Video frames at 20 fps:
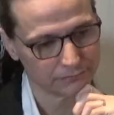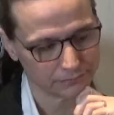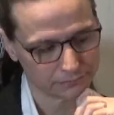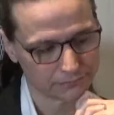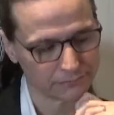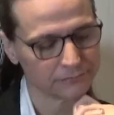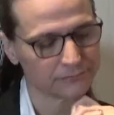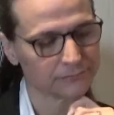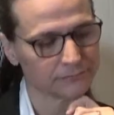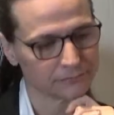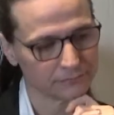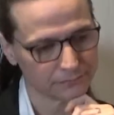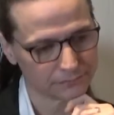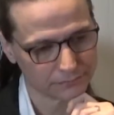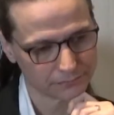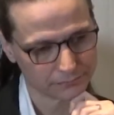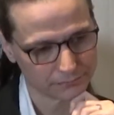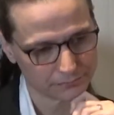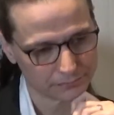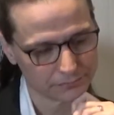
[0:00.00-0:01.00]
which
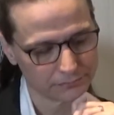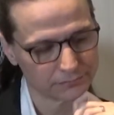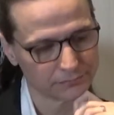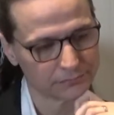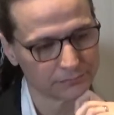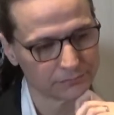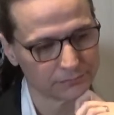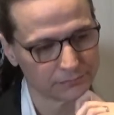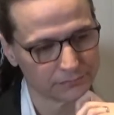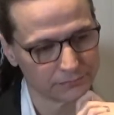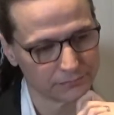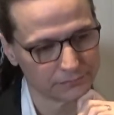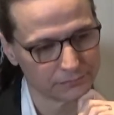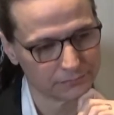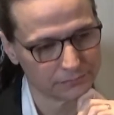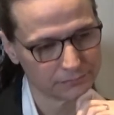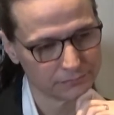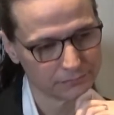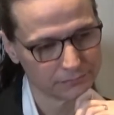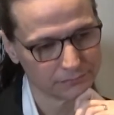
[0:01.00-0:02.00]
means how do we
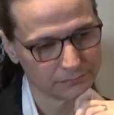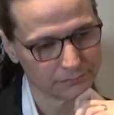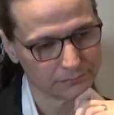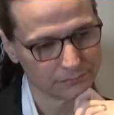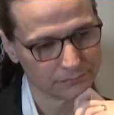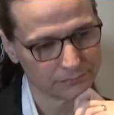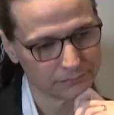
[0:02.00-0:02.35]
learn with and